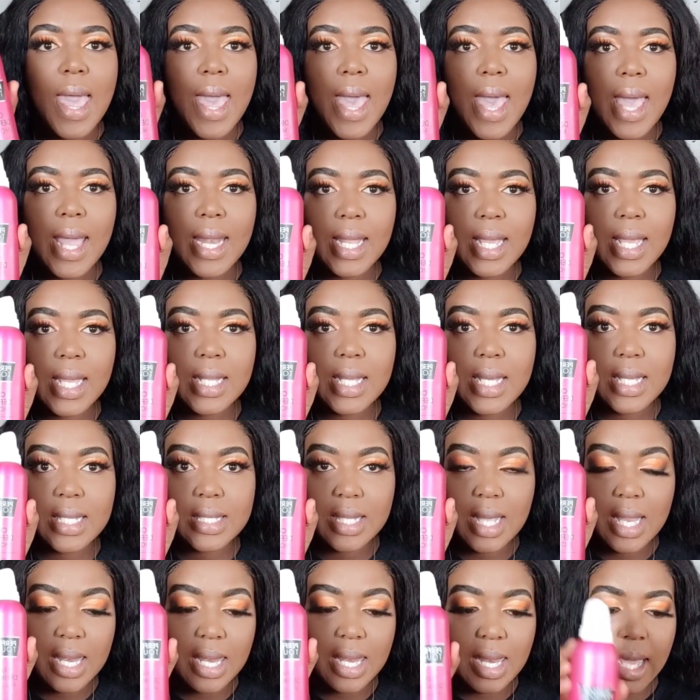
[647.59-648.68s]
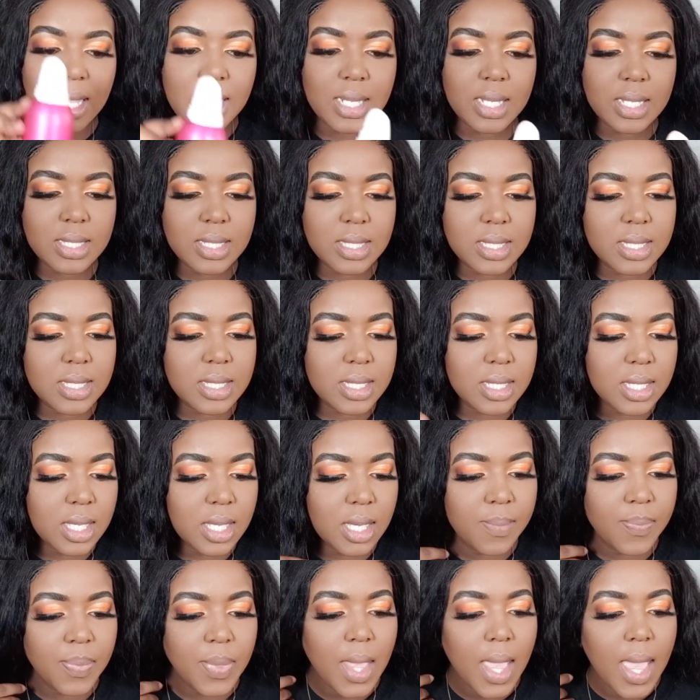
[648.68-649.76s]
and it is
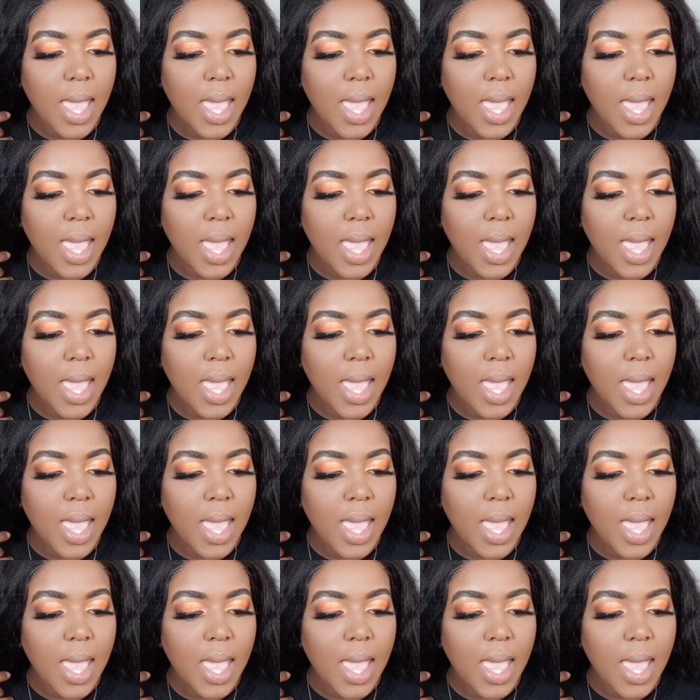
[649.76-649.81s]
non-sticky.